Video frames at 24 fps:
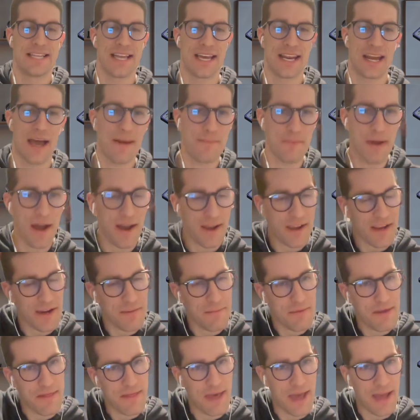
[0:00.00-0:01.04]
And I'm not going
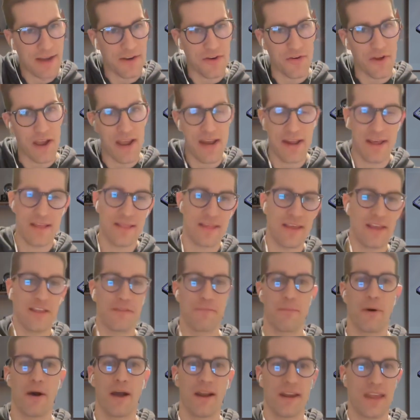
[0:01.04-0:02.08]
to be that great at
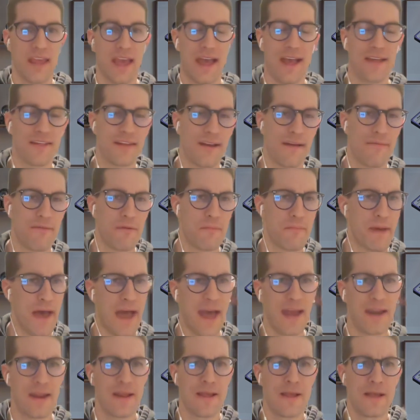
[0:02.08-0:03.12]
these podcasts off the
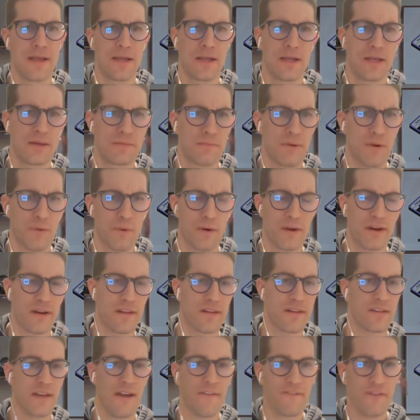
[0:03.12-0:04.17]
bat, but we're going
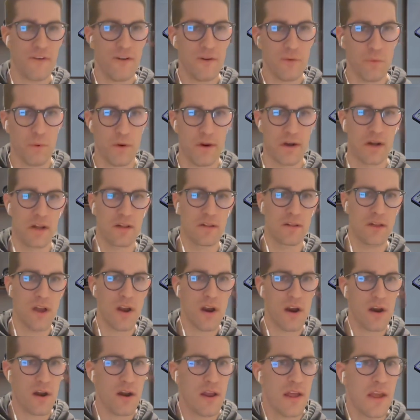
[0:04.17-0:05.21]
to suffer, we're going to
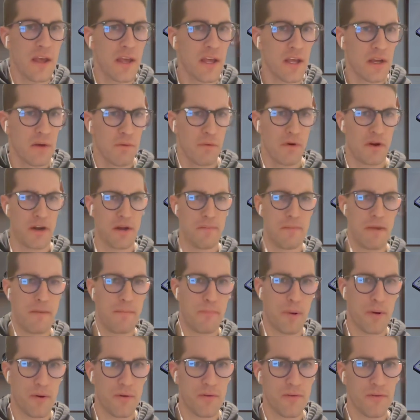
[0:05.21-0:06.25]
learn, we're going to be
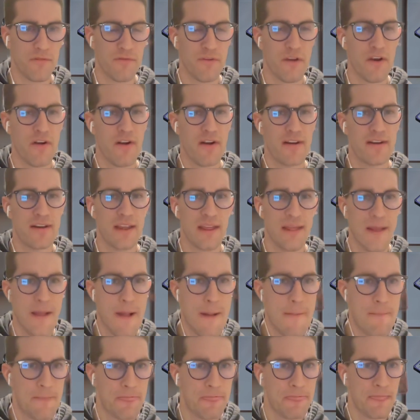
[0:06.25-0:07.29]
perseverant,
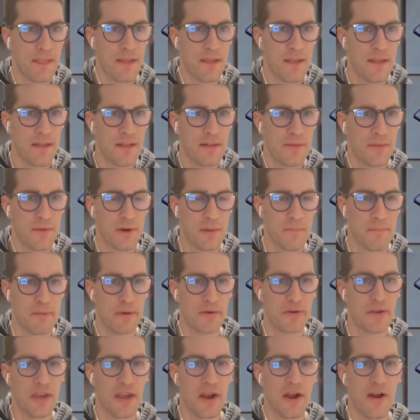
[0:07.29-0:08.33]
we're going to
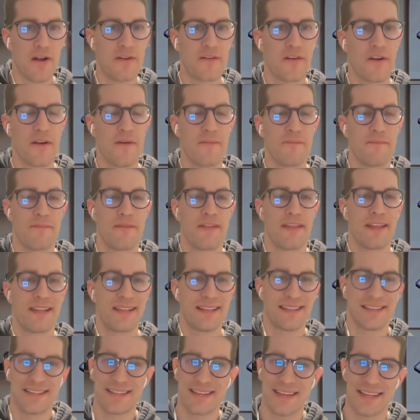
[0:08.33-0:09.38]
build character,
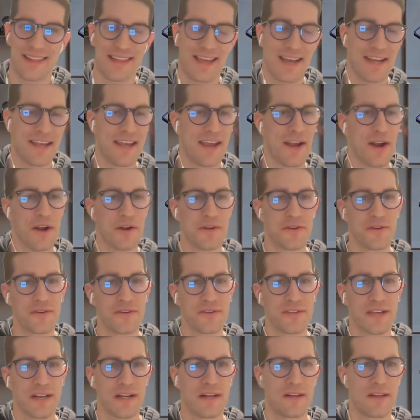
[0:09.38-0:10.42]
and that character
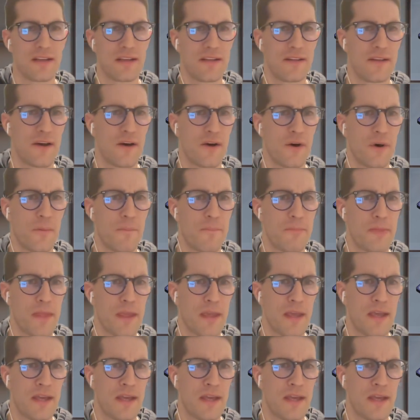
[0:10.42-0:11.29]
is going to lead to hope.